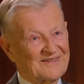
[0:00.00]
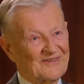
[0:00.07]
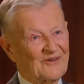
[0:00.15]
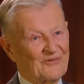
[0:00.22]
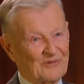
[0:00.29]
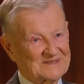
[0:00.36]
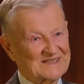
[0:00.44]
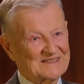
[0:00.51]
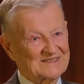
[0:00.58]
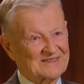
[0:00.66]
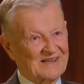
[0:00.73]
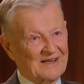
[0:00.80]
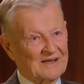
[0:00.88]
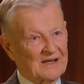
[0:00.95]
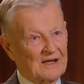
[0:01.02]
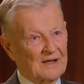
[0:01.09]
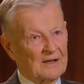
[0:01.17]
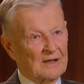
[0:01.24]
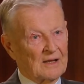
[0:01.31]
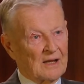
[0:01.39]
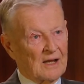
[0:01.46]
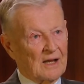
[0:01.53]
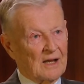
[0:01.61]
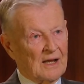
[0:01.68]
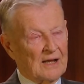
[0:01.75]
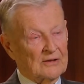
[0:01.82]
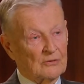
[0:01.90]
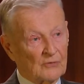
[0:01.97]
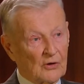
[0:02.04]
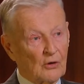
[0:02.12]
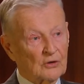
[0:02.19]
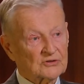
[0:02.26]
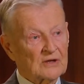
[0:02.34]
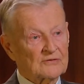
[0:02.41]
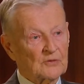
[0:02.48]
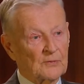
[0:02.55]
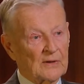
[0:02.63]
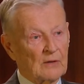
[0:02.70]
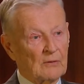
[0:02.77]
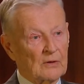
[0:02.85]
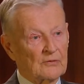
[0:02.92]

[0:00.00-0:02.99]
of what's at stake. And we also have to be aware